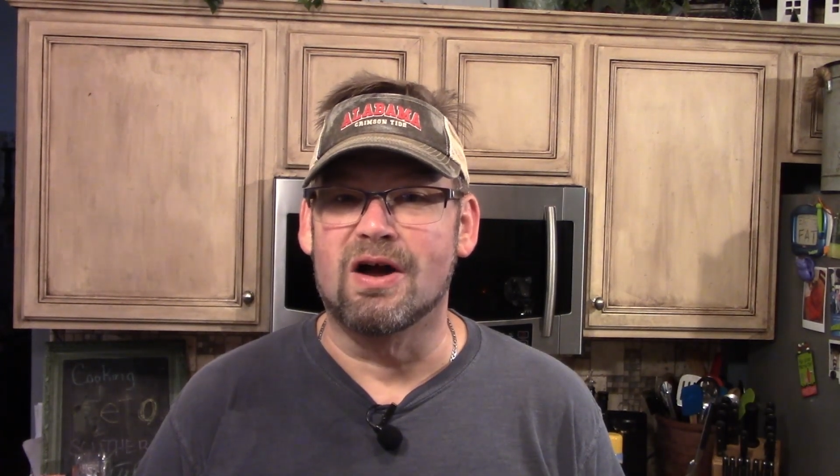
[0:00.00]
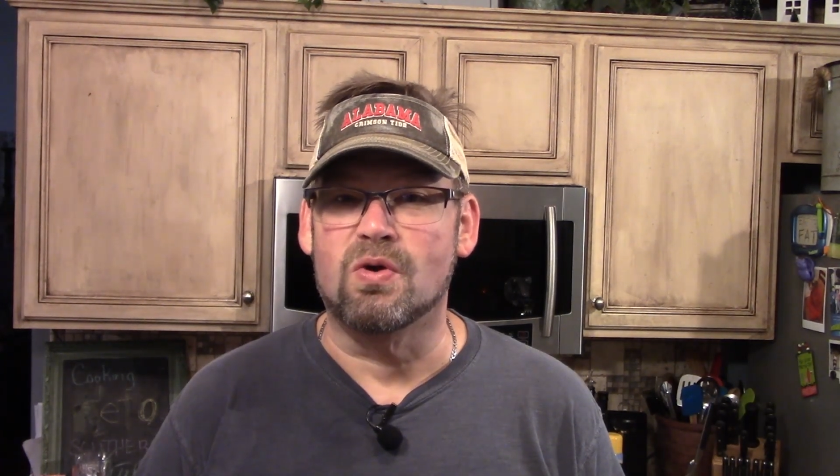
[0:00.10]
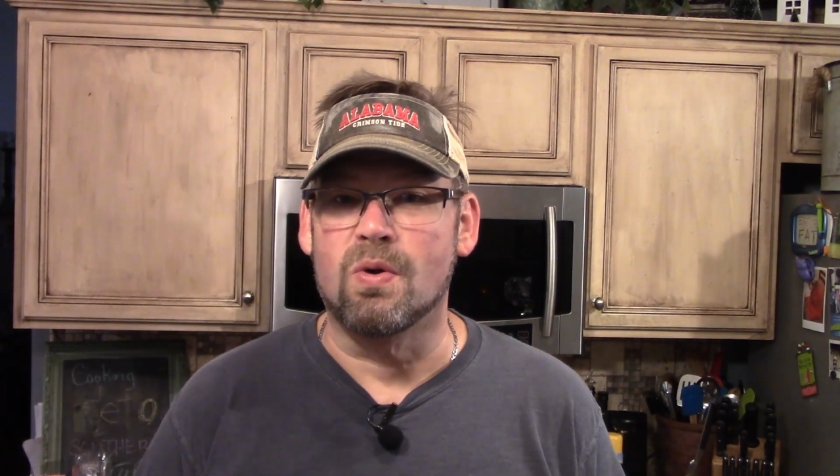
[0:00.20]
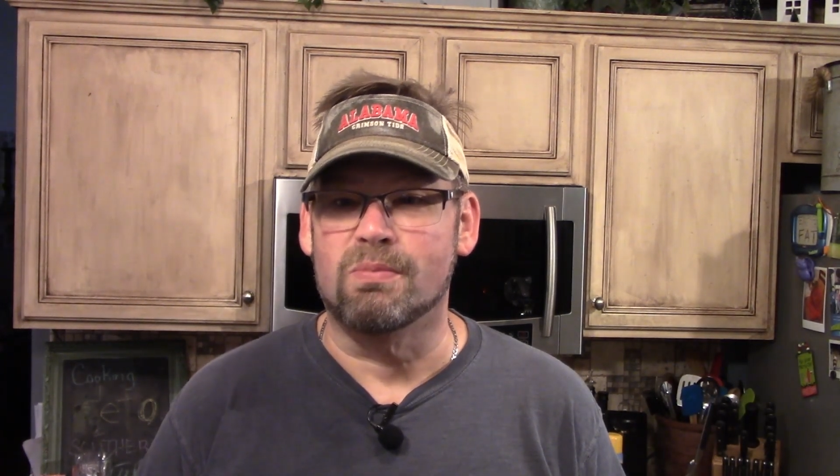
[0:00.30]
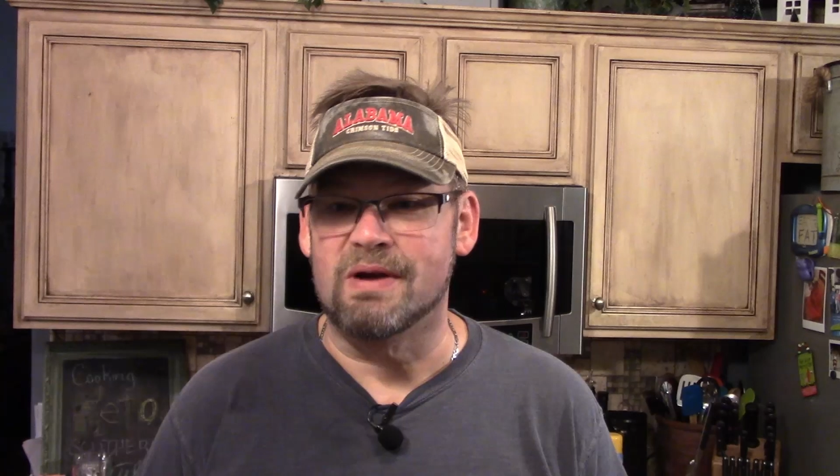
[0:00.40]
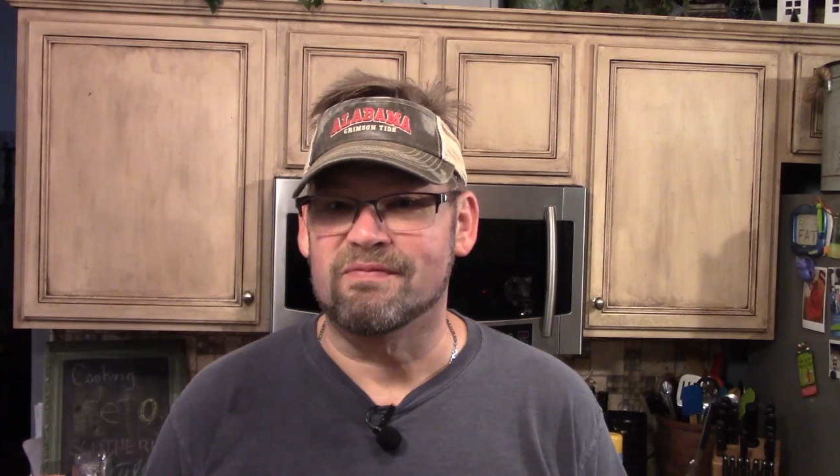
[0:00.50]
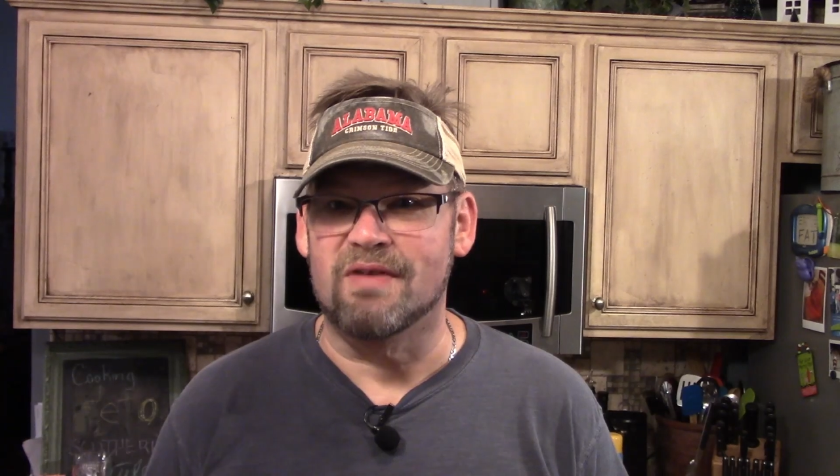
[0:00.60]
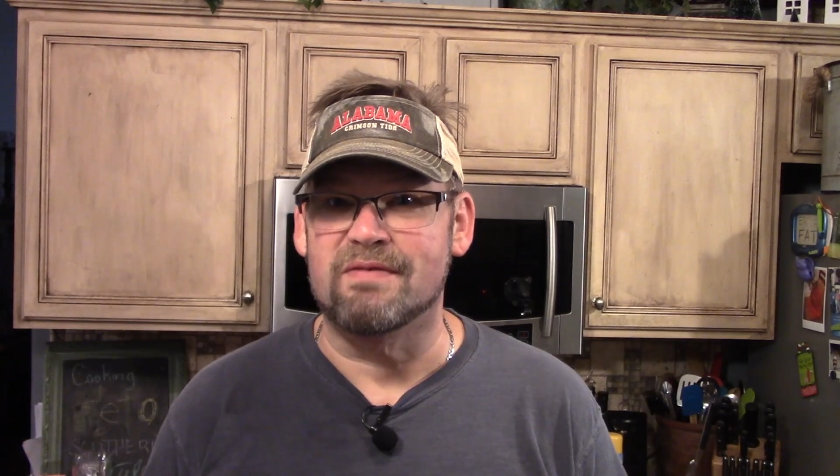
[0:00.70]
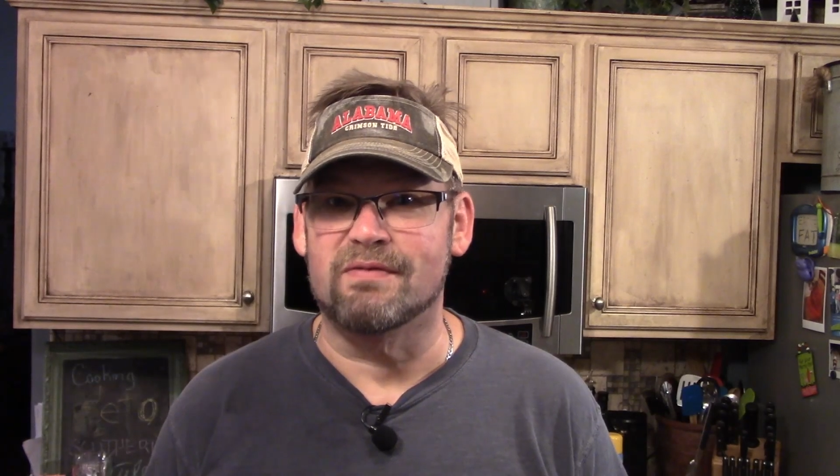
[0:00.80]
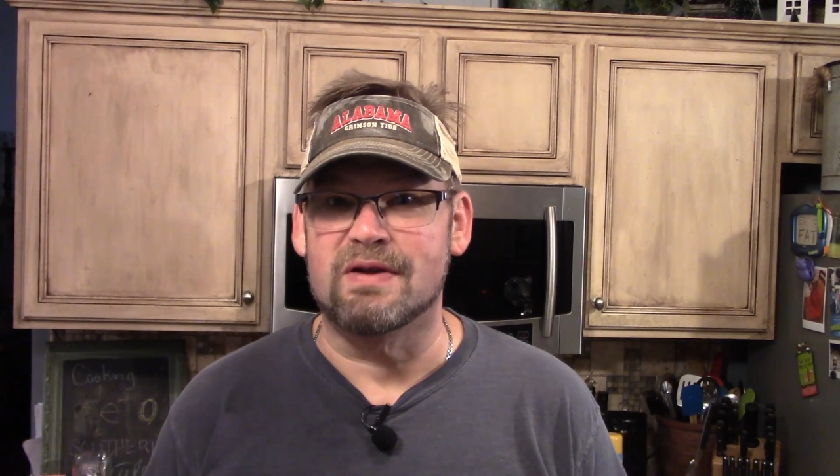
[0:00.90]
cornbread
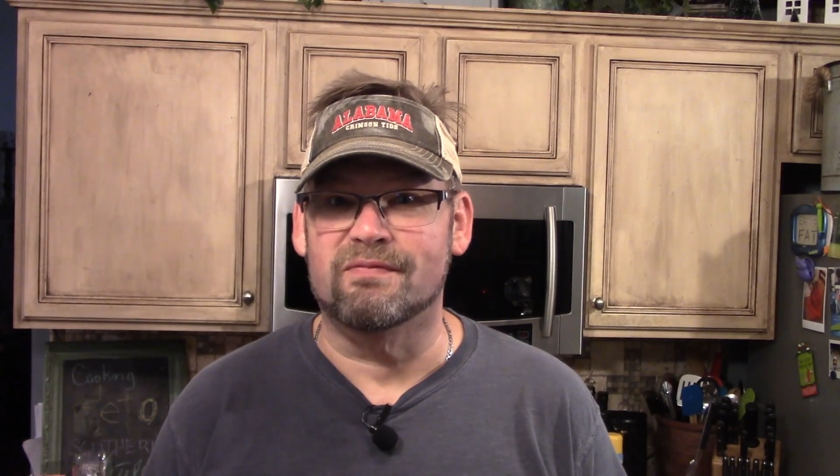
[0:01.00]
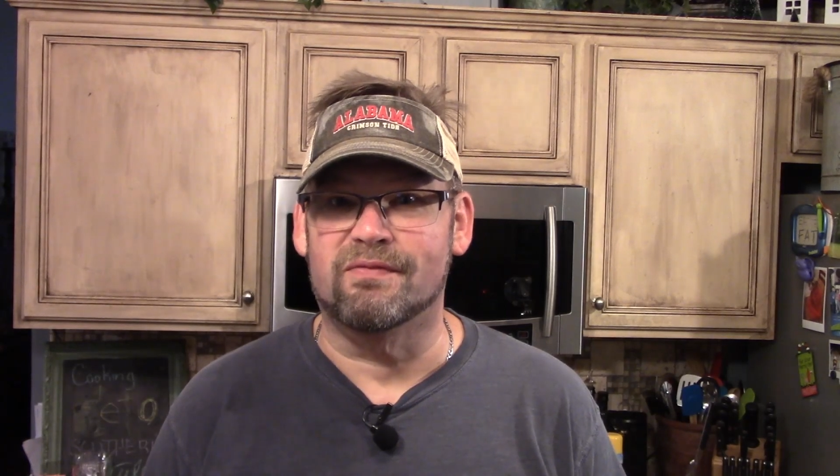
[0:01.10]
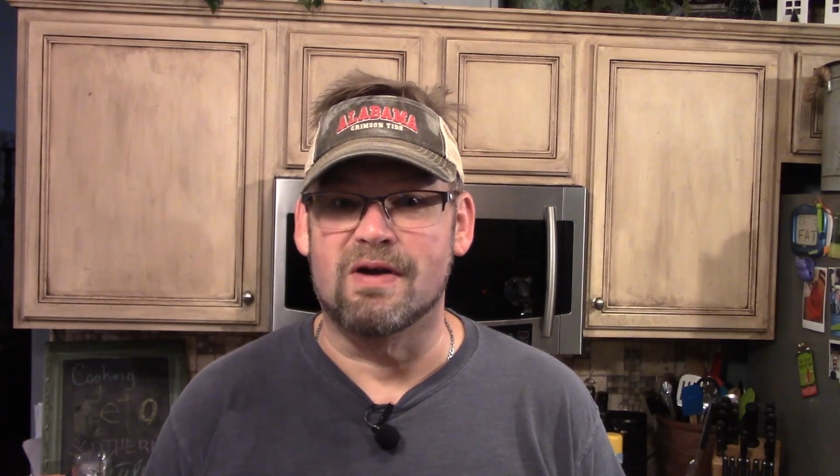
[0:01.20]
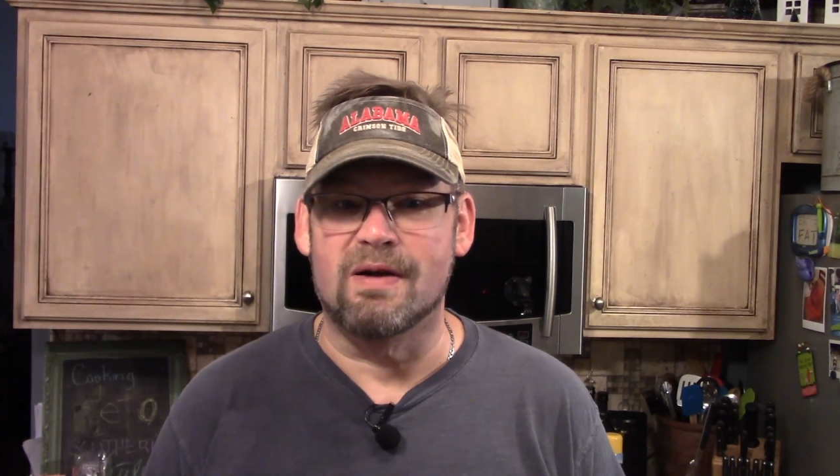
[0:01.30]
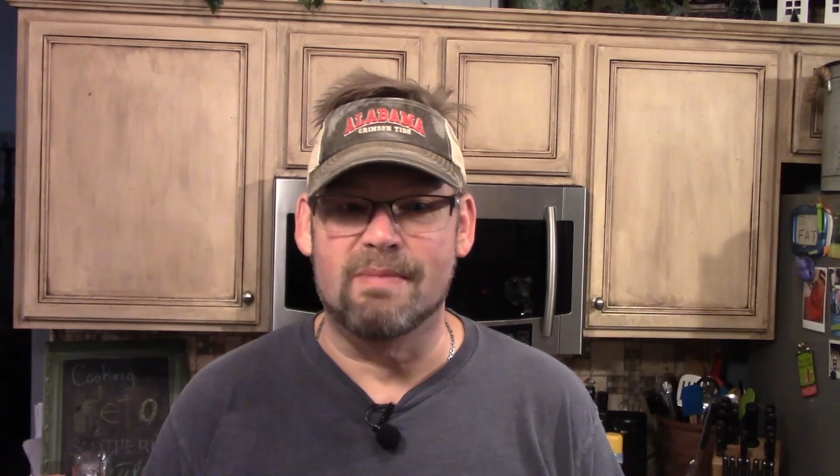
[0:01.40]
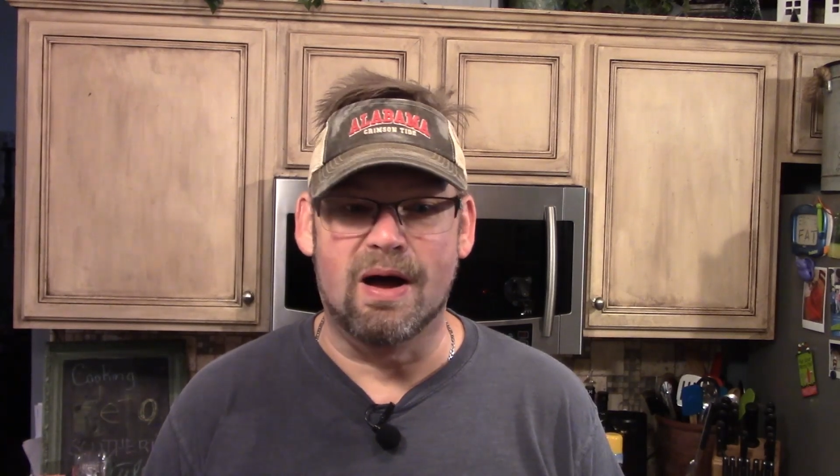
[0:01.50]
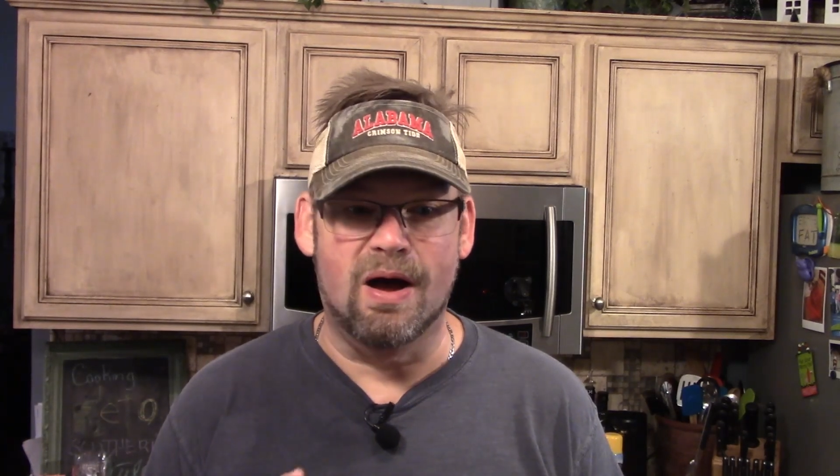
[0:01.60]
flavoring from